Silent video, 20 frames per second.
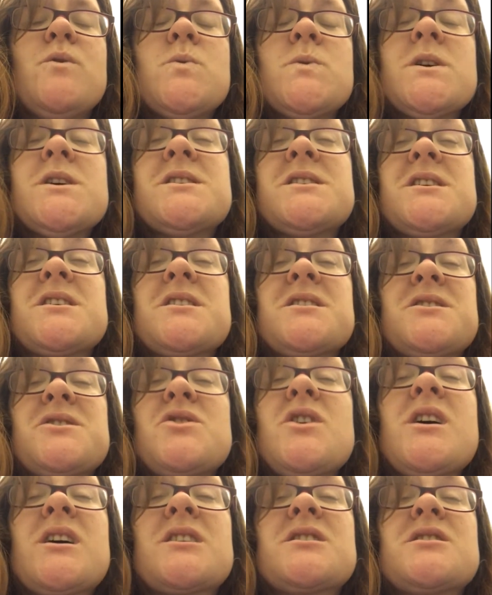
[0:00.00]
phone is a
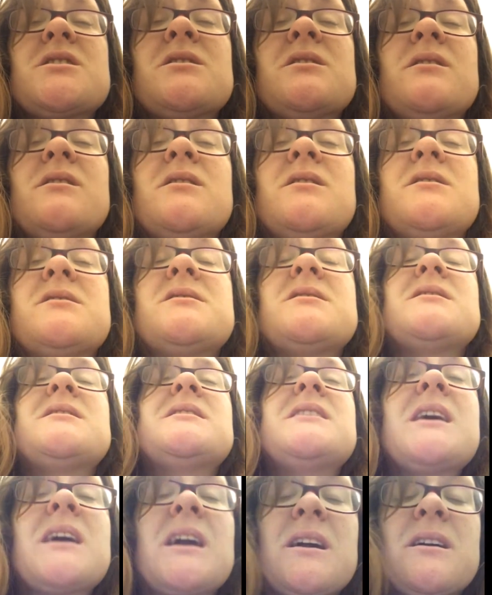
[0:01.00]
distraction, and it's a
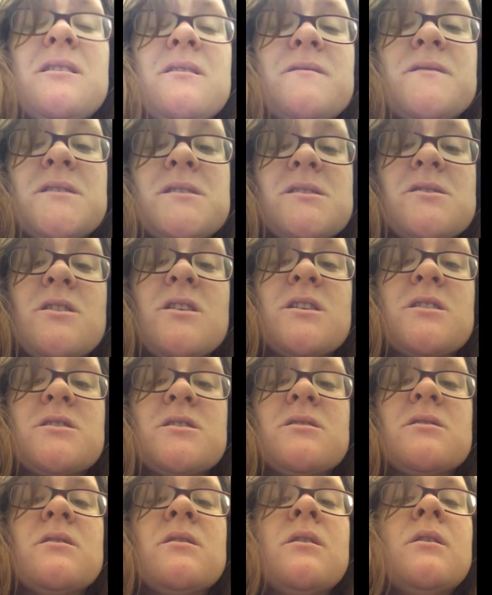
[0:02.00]
negative distraction.
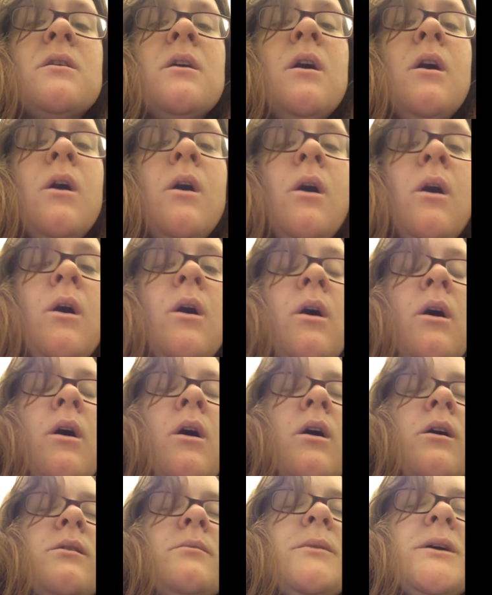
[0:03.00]

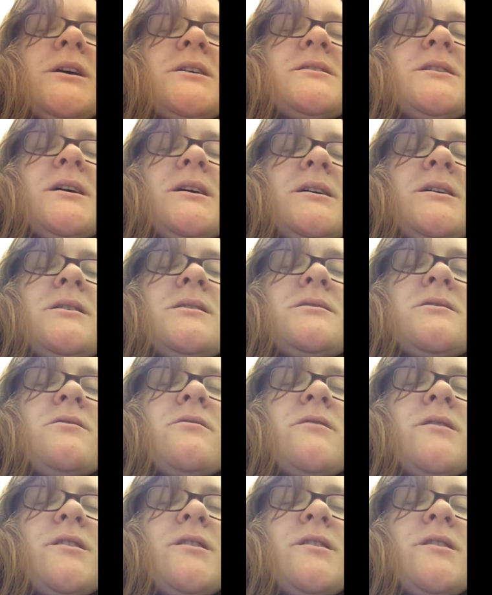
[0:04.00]
And my anxiety is